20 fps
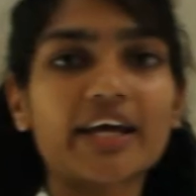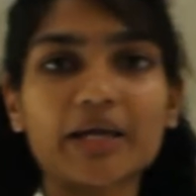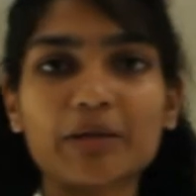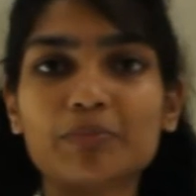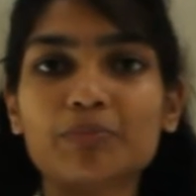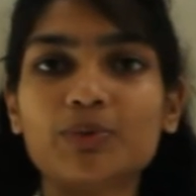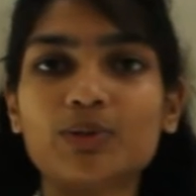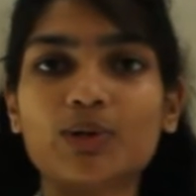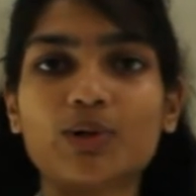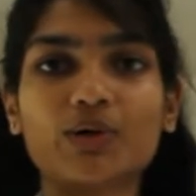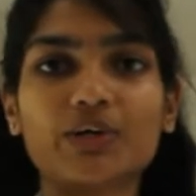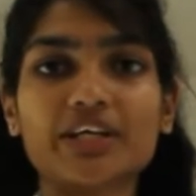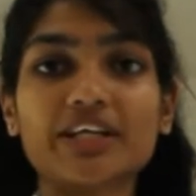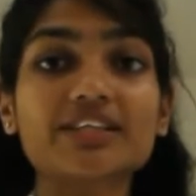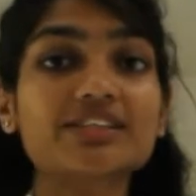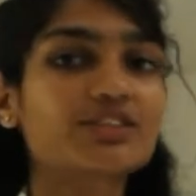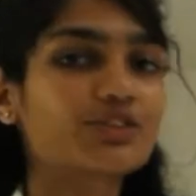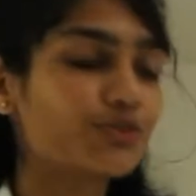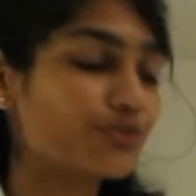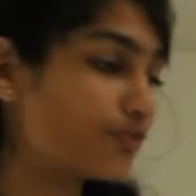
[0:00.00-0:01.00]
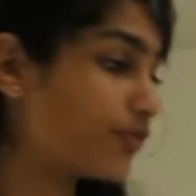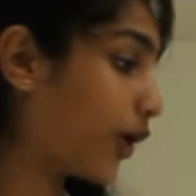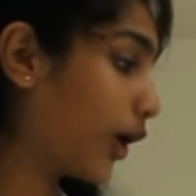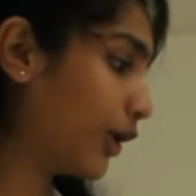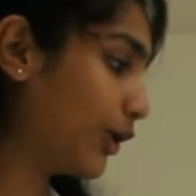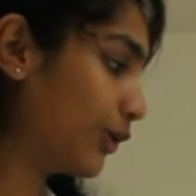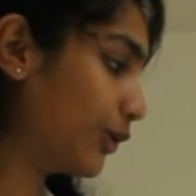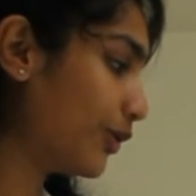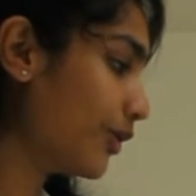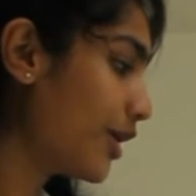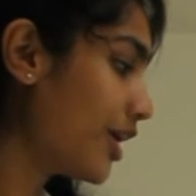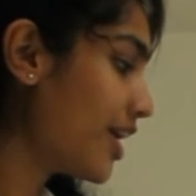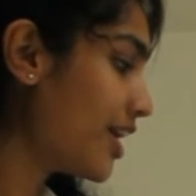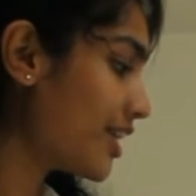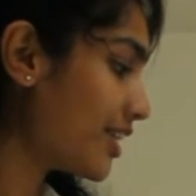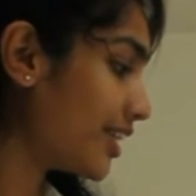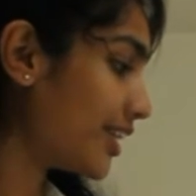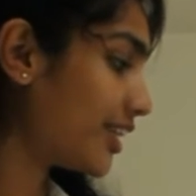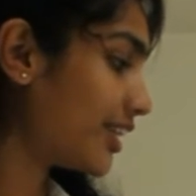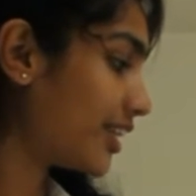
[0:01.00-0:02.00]
employees to follow.
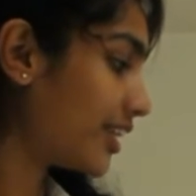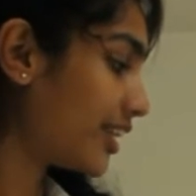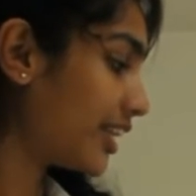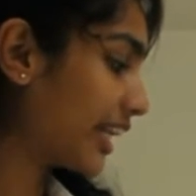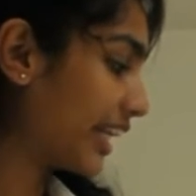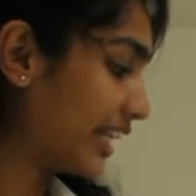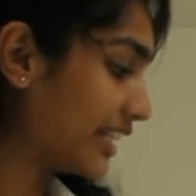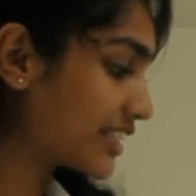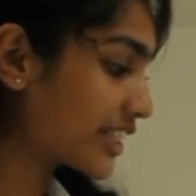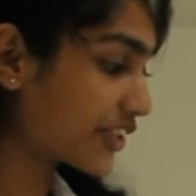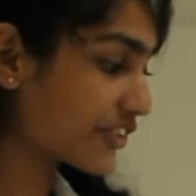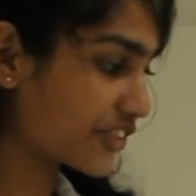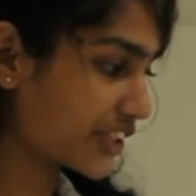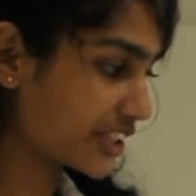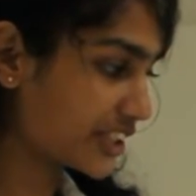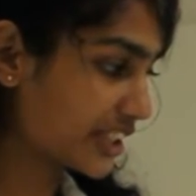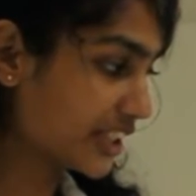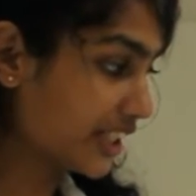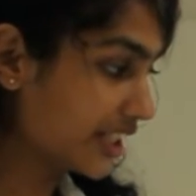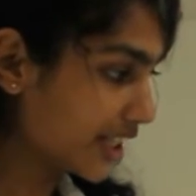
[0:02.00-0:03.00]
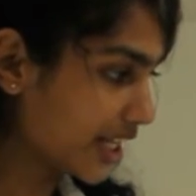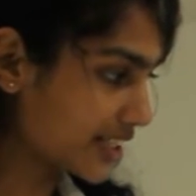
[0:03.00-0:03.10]
Integrity,